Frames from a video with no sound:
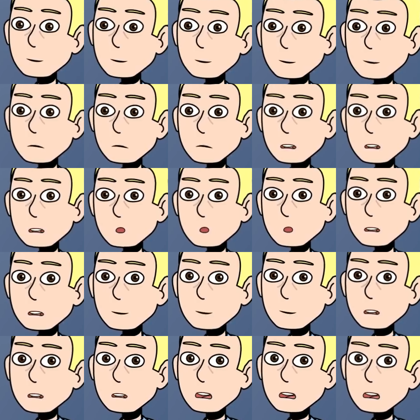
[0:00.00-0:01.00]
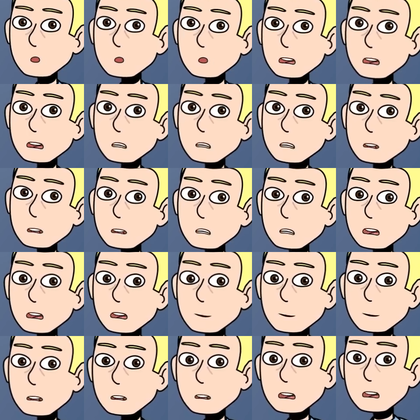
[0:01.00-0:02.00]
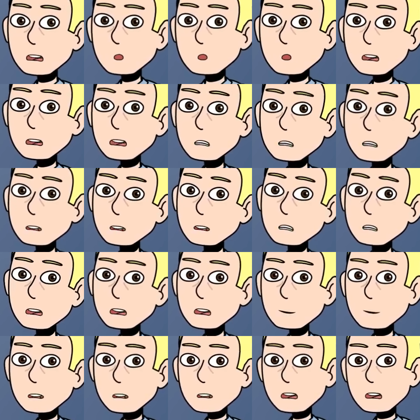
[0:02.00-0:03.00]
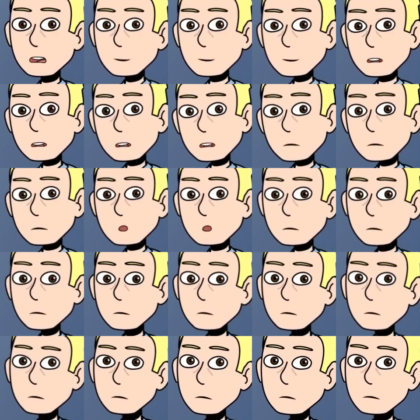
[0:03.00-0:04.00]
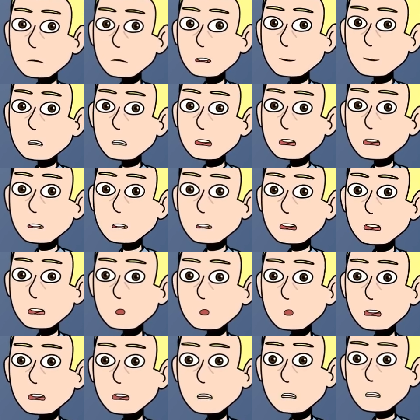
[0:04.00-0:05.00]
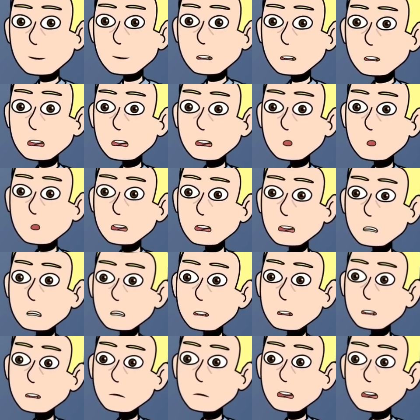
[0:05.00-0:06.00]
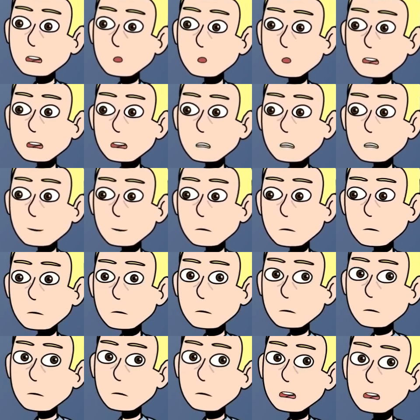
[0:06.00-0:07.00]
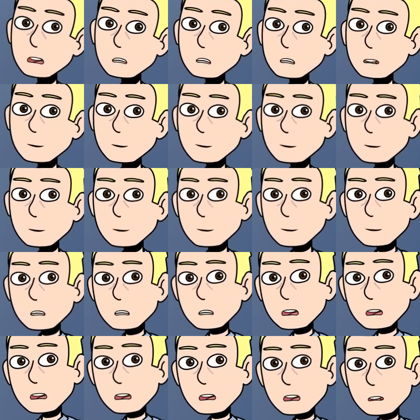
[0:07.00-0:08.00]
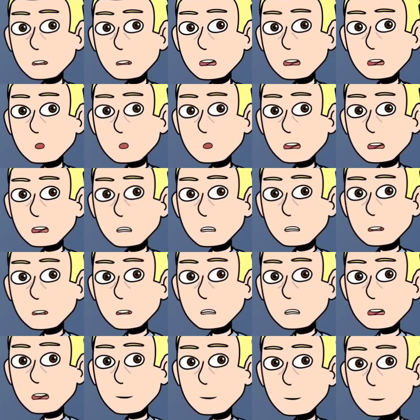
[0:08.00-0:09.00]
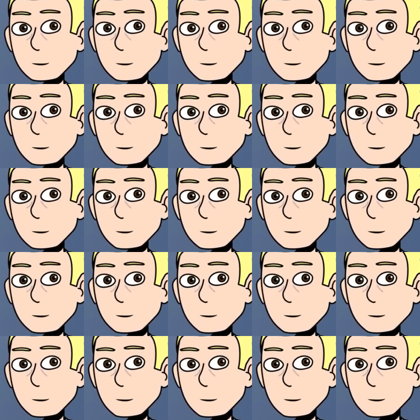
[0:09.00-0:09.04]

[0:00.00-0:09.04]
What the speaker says: But I would not want to seem like an idiot in front of the whole school. I will be grateful for your advice in the comments. Also, tell me if you liked my story,